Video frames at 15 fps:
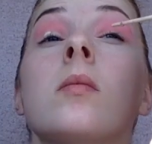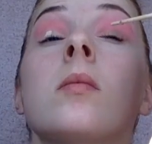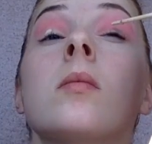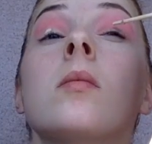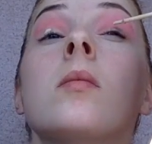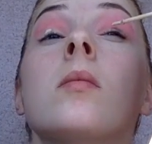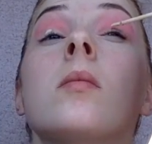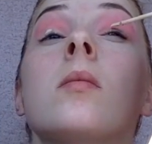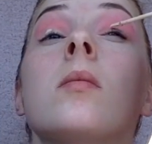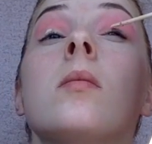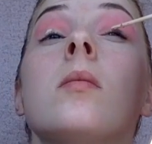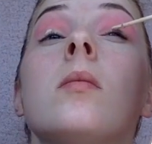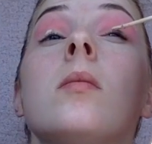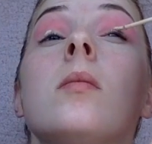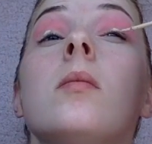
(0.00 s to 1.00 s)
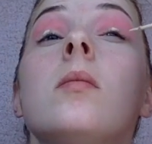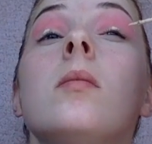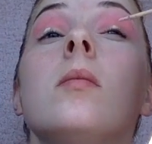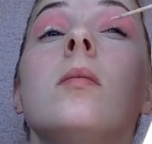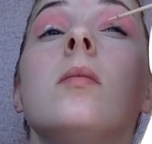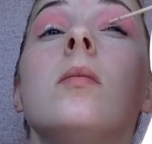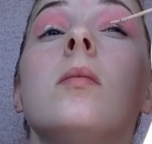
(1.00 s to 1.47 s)

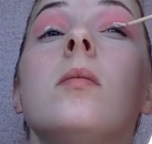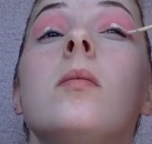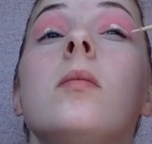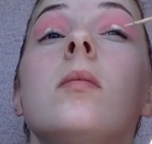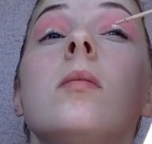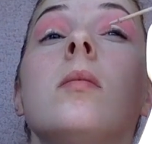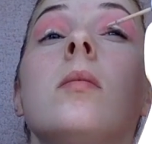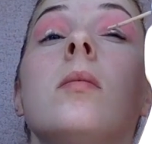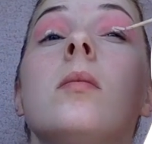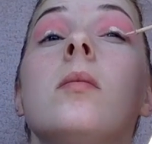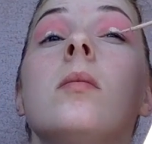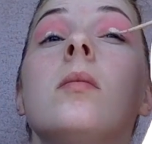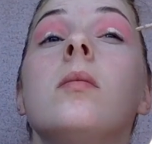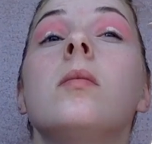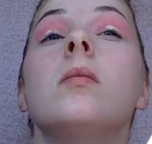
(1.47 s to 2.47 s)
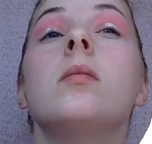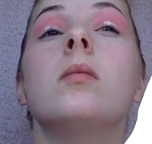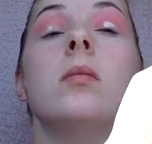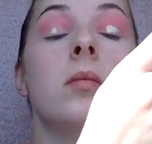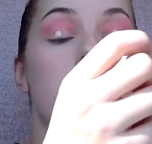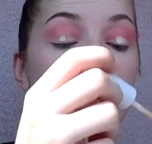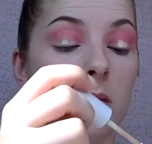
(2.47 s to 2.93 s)
(no one is talking)